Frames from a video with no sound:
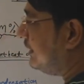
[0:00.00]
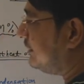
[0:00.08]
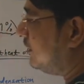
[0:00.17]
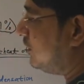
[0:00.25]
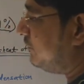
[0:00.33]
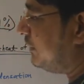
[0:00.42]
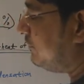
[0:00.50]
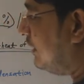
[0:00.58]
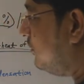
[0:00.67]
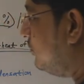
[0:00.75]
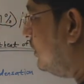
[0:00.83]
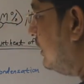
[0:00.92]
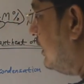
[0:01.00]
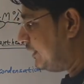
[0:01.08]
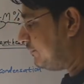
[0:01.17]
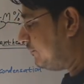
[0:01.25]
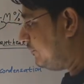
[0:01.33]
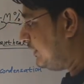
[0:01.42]
net calorific value. And
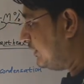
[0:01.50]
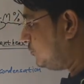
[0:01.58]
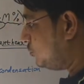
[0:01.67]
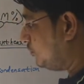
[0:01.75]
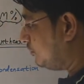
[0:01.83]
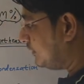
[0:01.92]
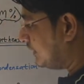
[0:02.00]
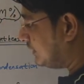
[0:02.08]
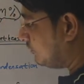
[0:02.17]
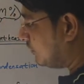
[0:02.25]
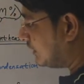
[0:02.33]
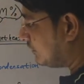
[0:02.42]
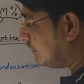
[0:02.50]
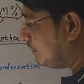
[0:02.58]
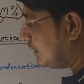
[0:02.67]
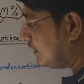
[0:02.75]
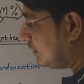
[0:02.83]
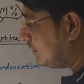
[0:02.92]
if we assume that the water
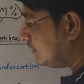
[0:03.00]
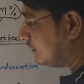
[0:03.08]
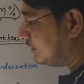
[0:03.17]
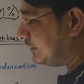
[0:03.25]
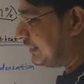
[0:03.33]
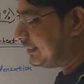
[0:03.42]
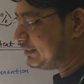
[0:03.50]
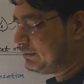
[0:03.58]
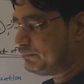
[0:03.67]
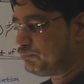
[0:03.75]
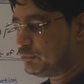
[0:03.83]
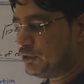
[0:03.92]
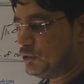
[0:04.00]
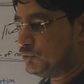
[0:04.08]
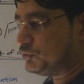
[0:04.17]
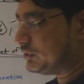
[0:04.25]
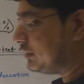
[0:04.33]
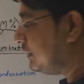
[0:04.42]
vapor that has been
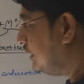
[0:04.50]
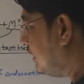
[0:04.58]
produced